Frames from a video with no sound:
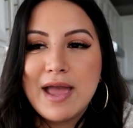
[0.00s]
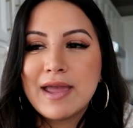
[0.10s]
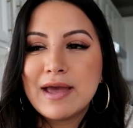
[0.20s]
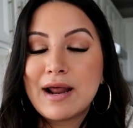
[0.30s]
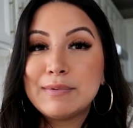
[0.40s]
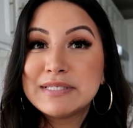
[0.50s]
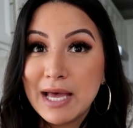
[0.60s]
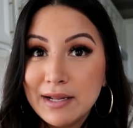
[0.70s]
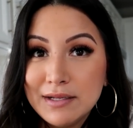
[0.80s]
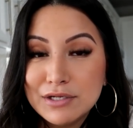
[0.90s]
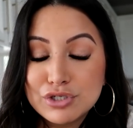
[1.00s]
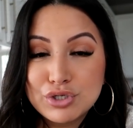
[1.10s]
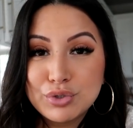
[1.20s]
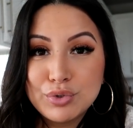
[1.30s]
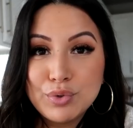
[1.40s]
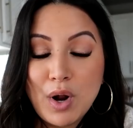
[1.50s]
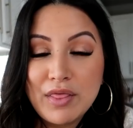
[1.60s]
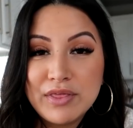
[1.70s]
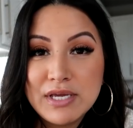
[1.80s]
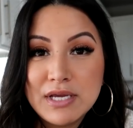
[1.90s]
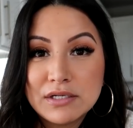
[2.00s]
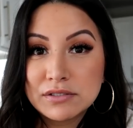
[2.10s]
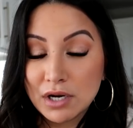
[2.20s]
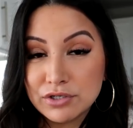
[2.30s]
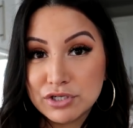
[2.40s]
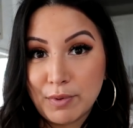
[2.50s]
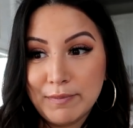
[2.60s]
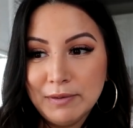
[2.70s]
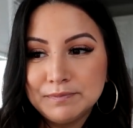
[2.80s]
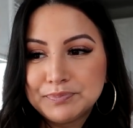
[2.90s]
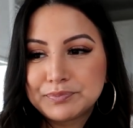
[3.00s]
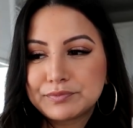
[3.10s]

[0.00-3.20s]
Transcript: And I was headed to the doctor's appointment